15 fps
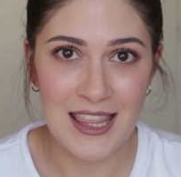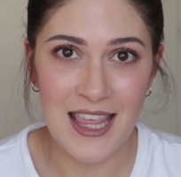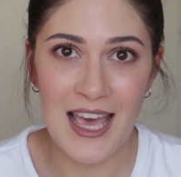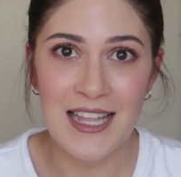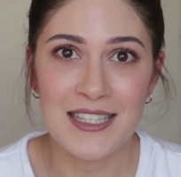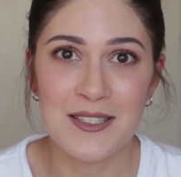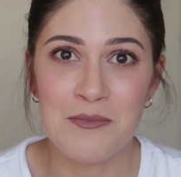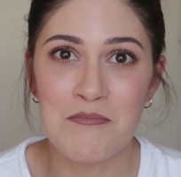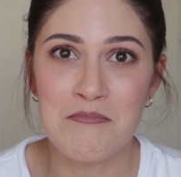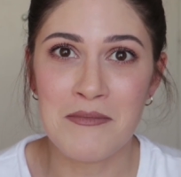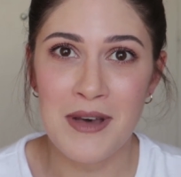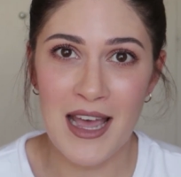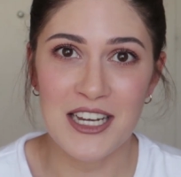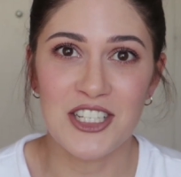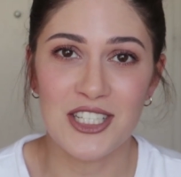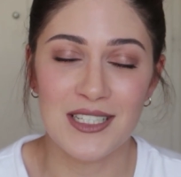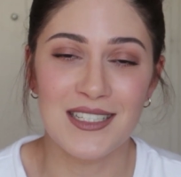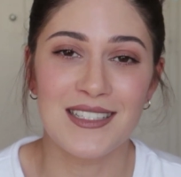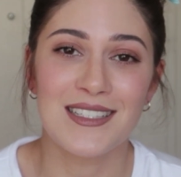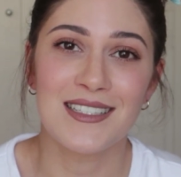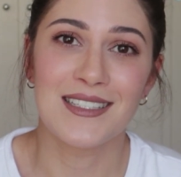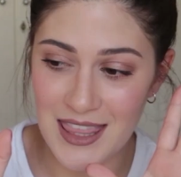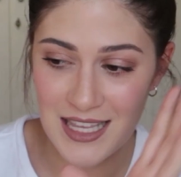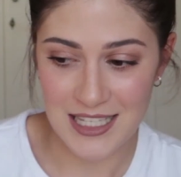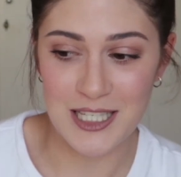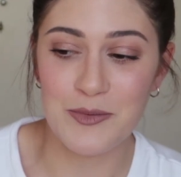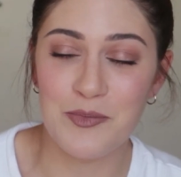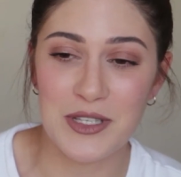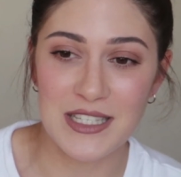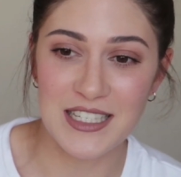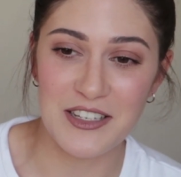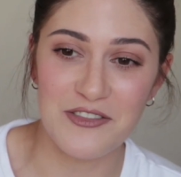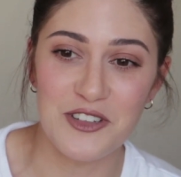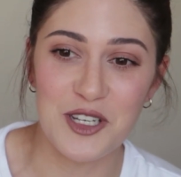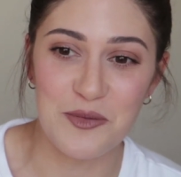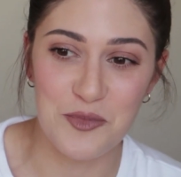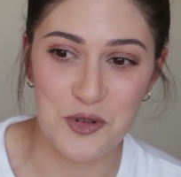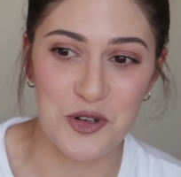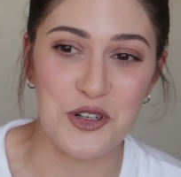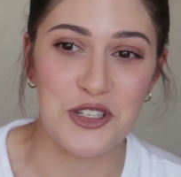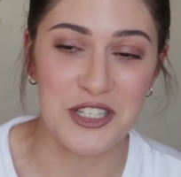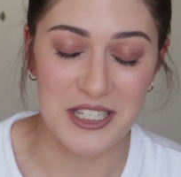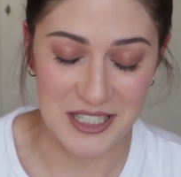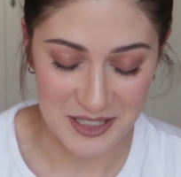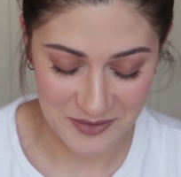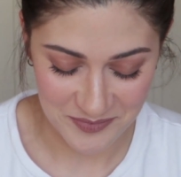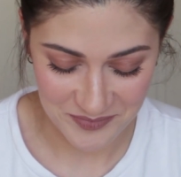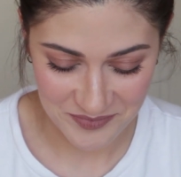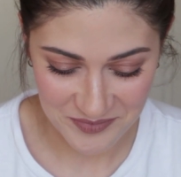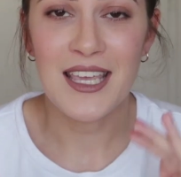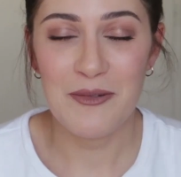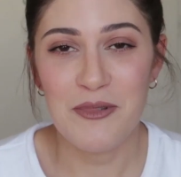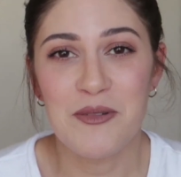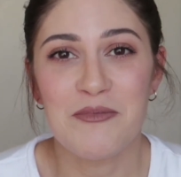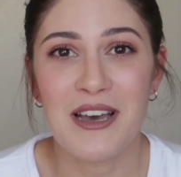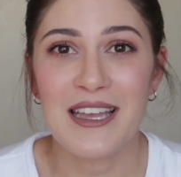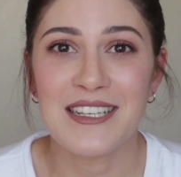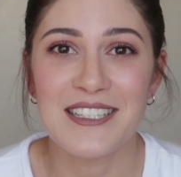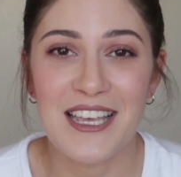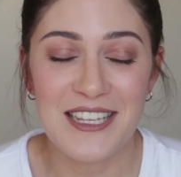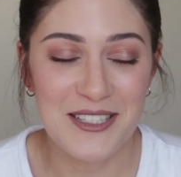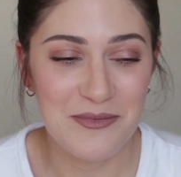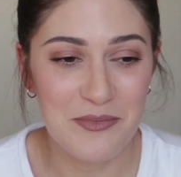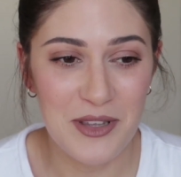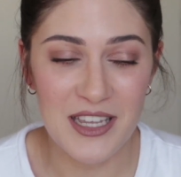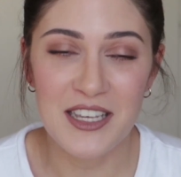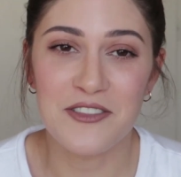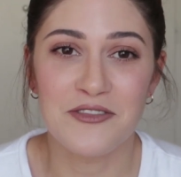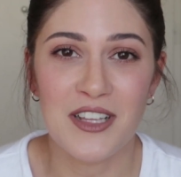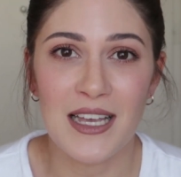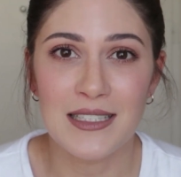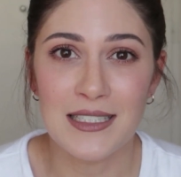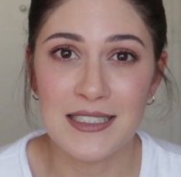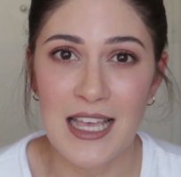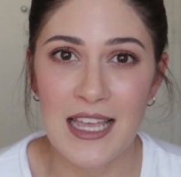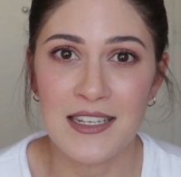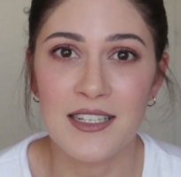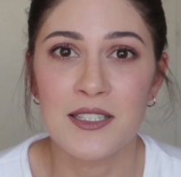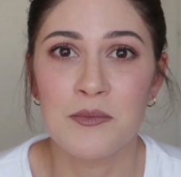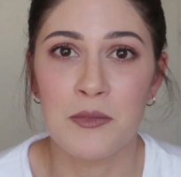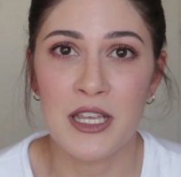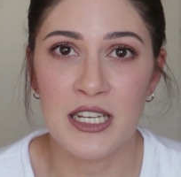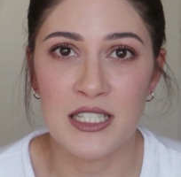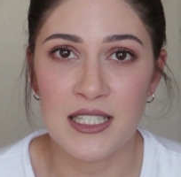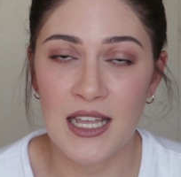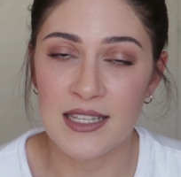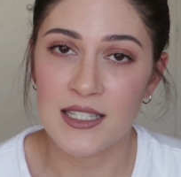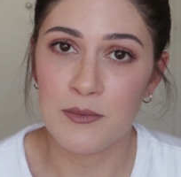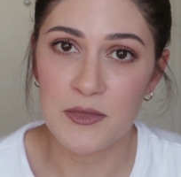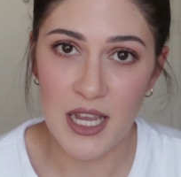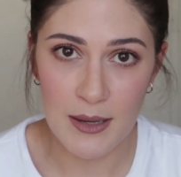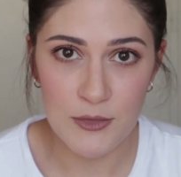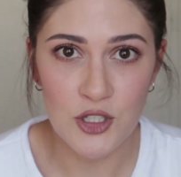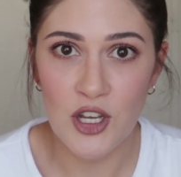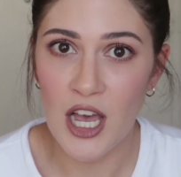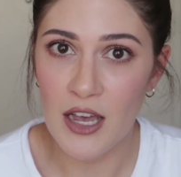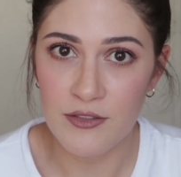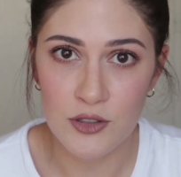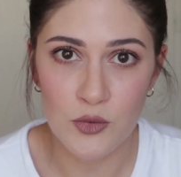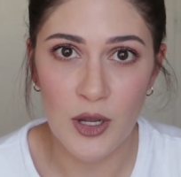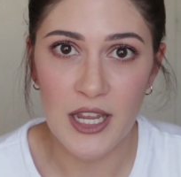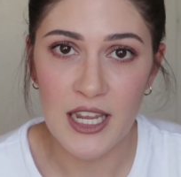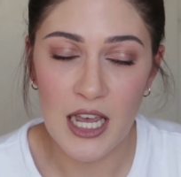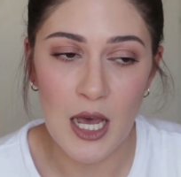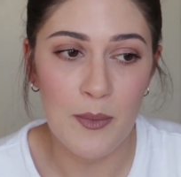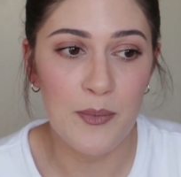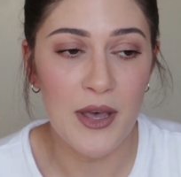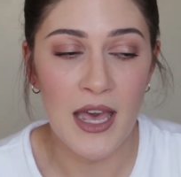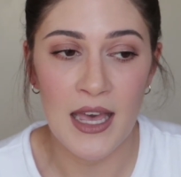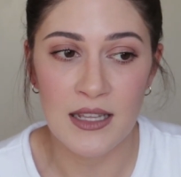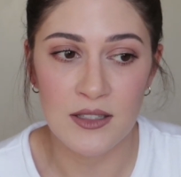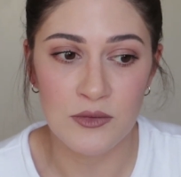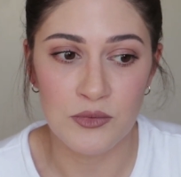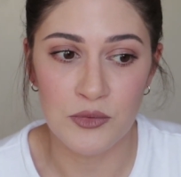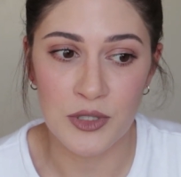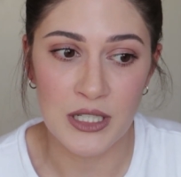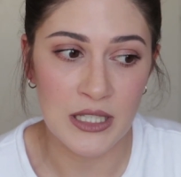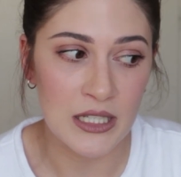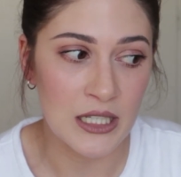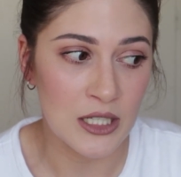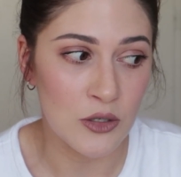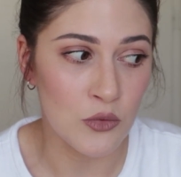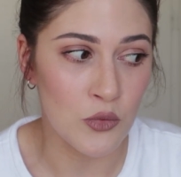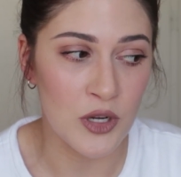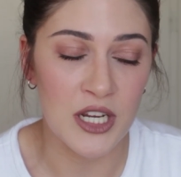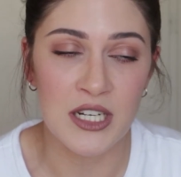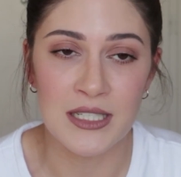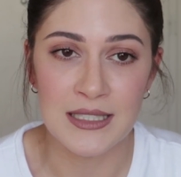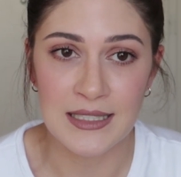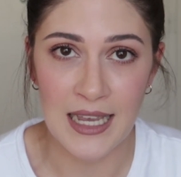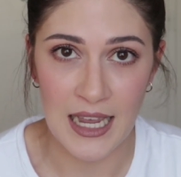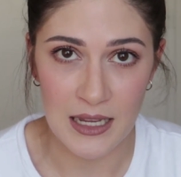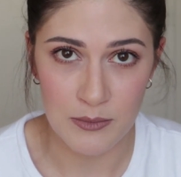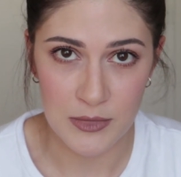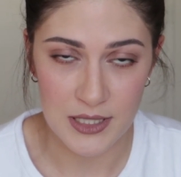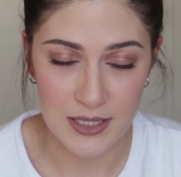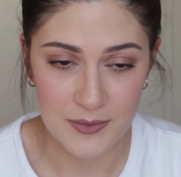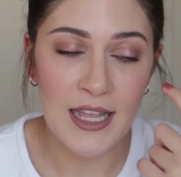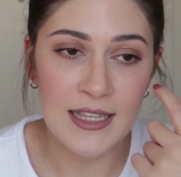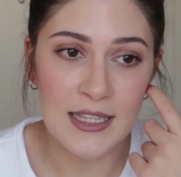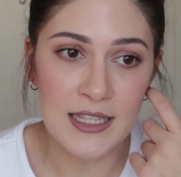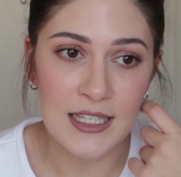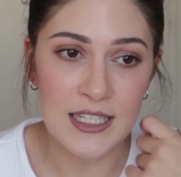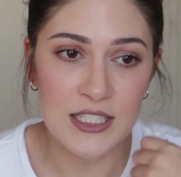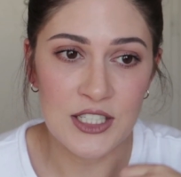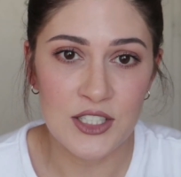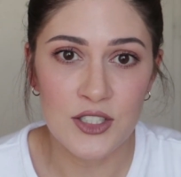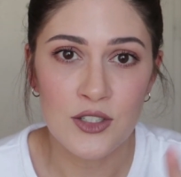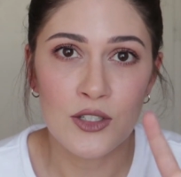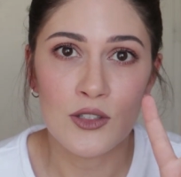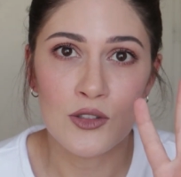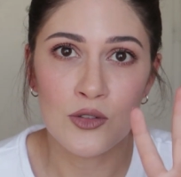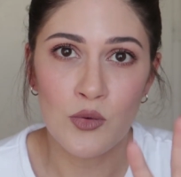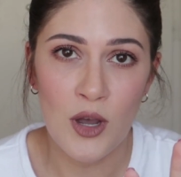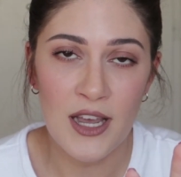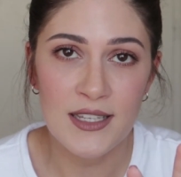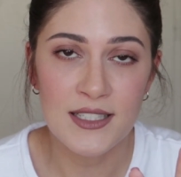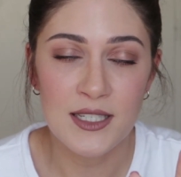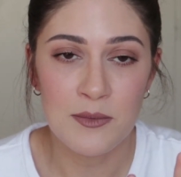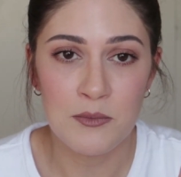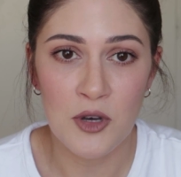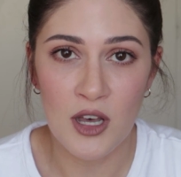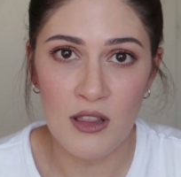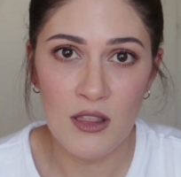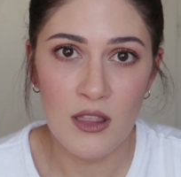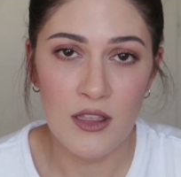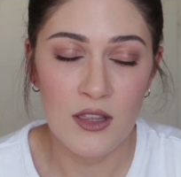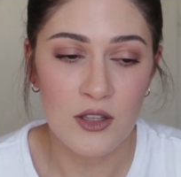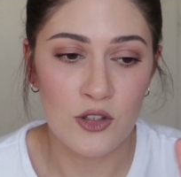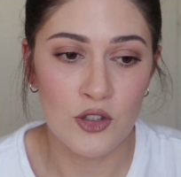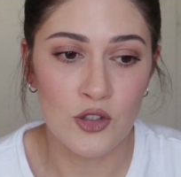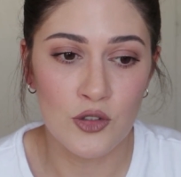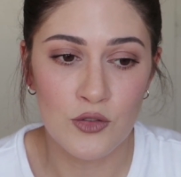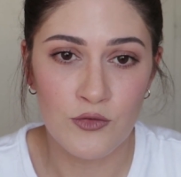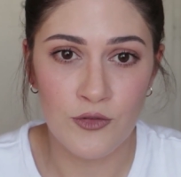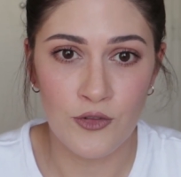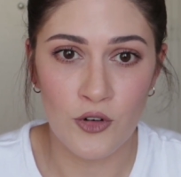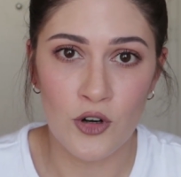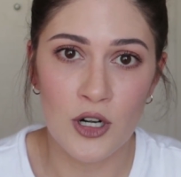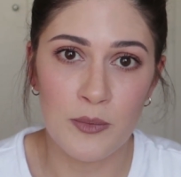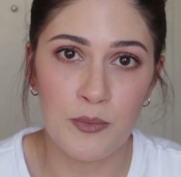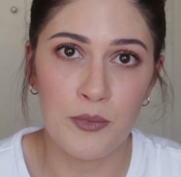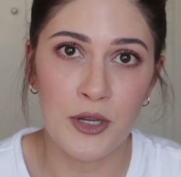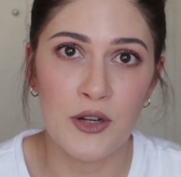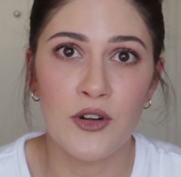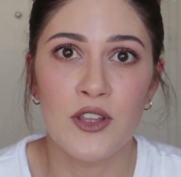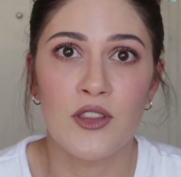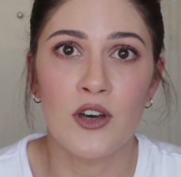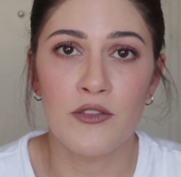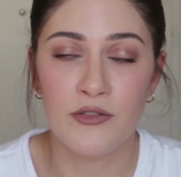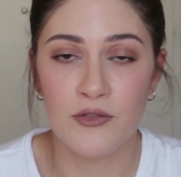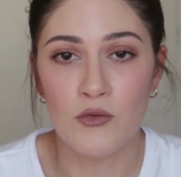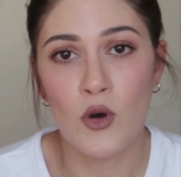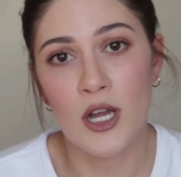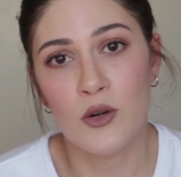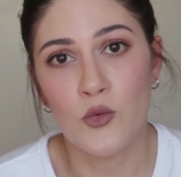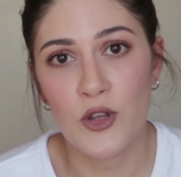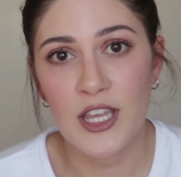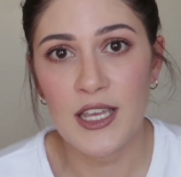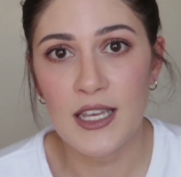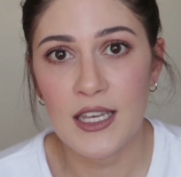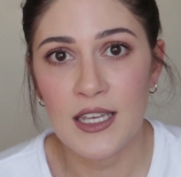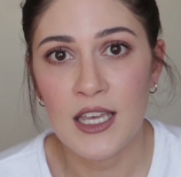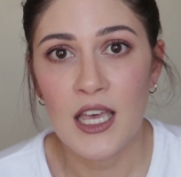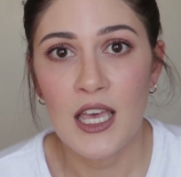that matches this specific person. Keep in mind that being a flight attendant means that sometimes you have to wake up at really weird times. At least twice a month, for a period of 1 week,